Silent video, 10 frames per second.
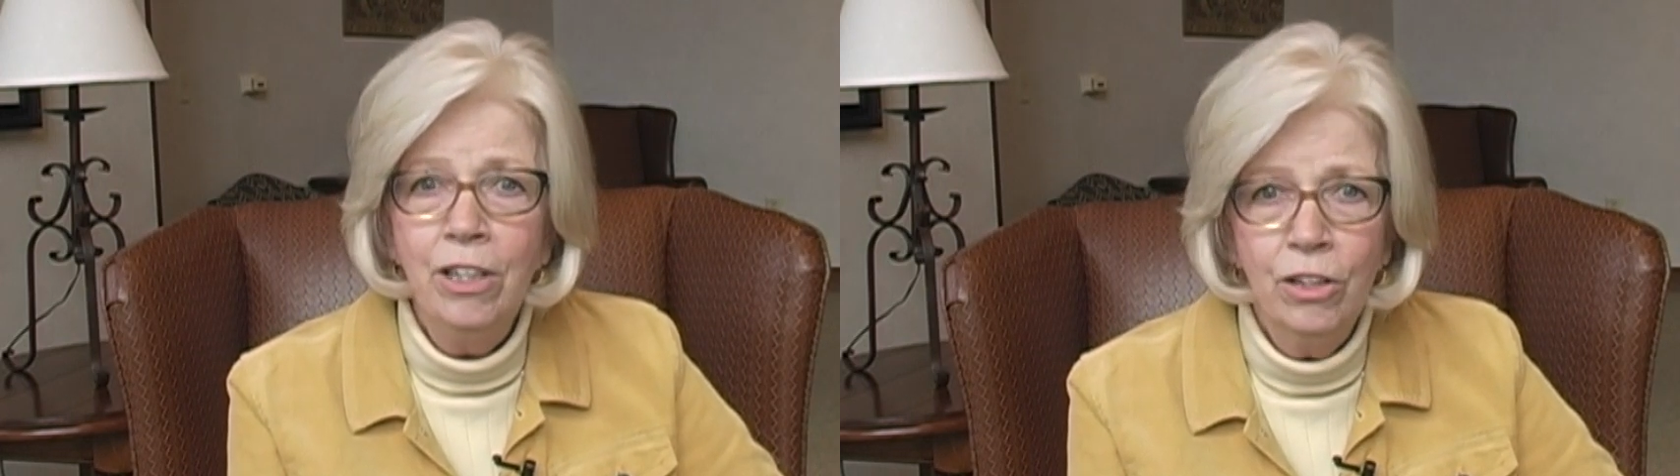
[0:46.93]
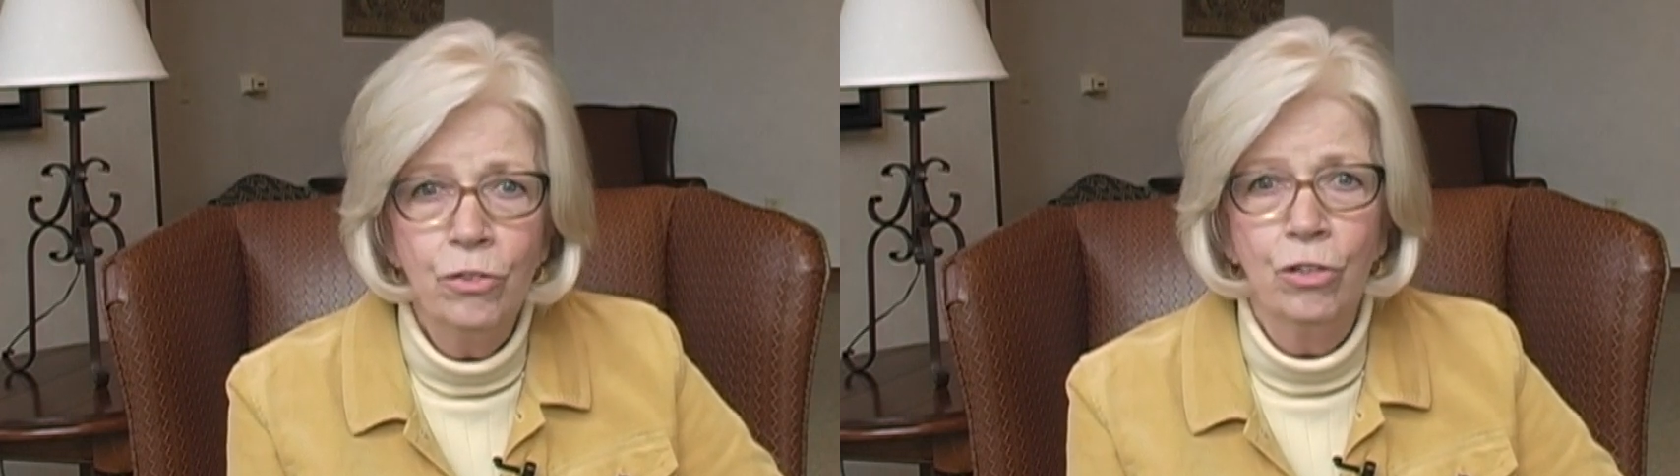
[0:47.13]

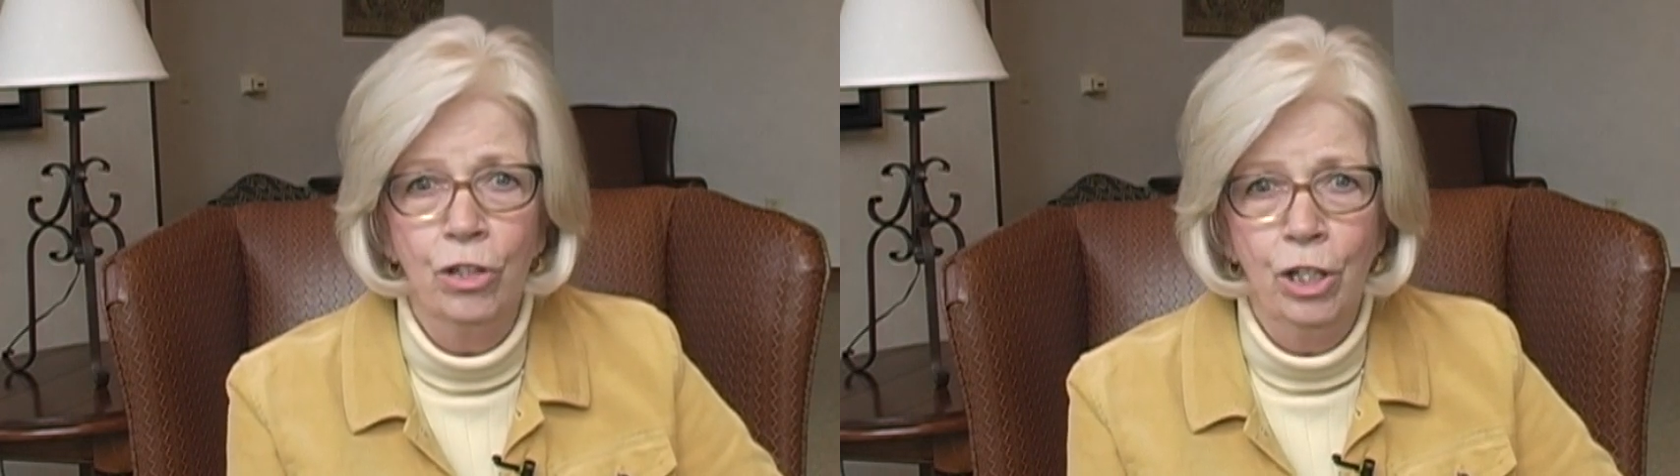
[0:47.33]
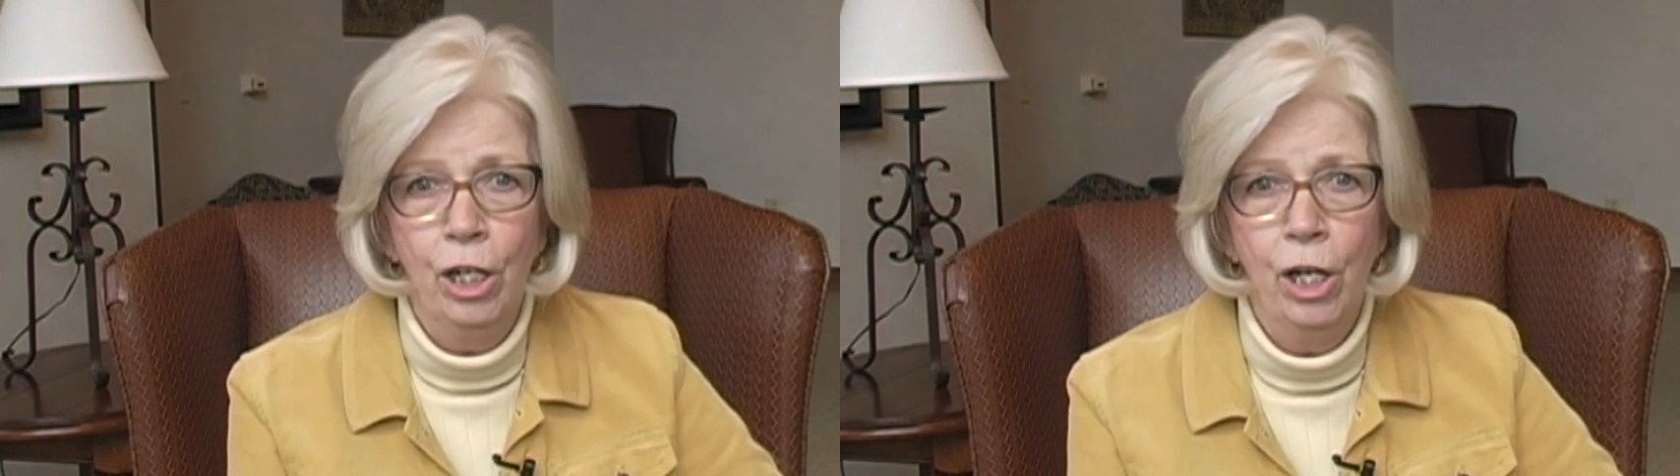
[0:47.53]
years
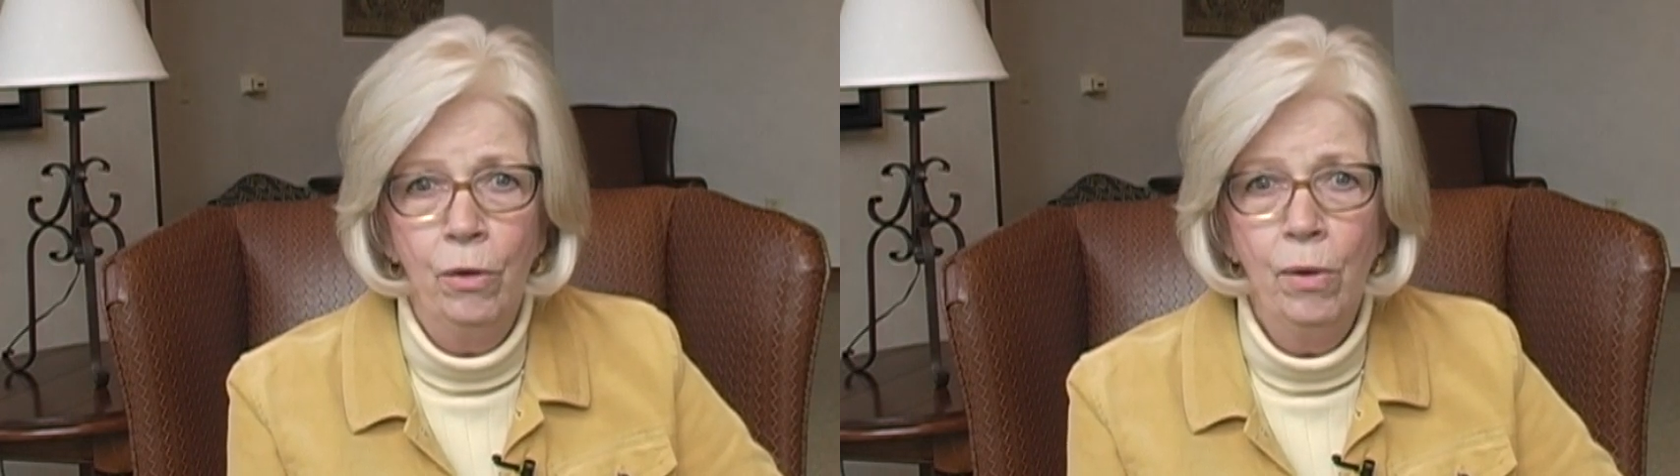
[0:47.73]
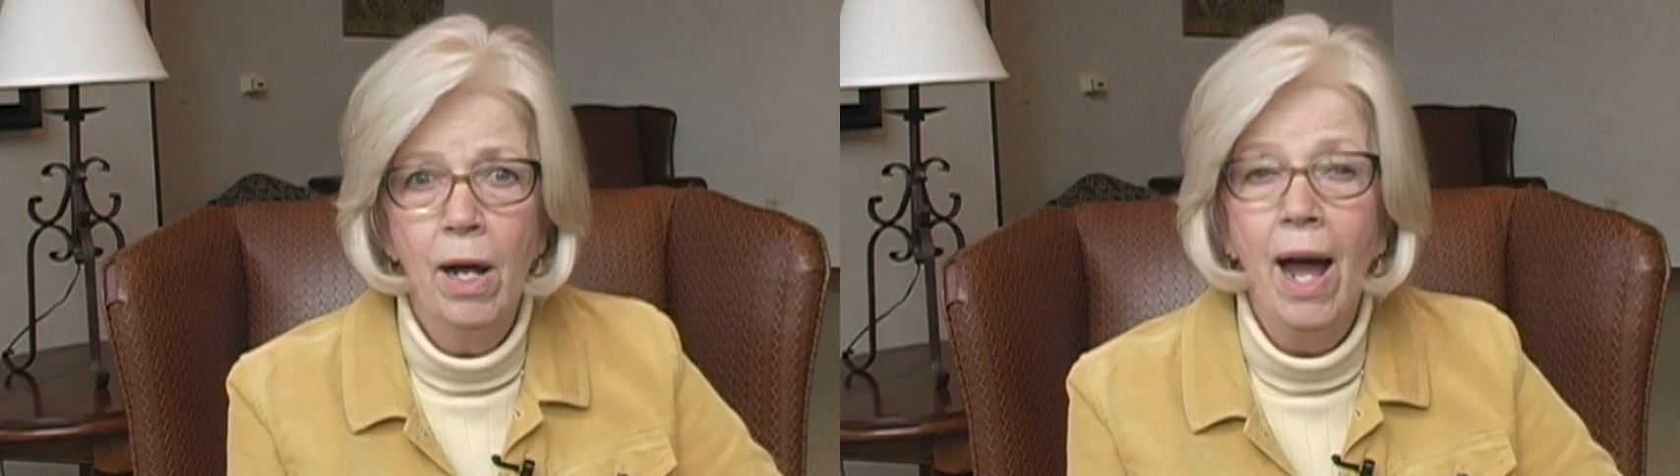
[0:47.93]
ago,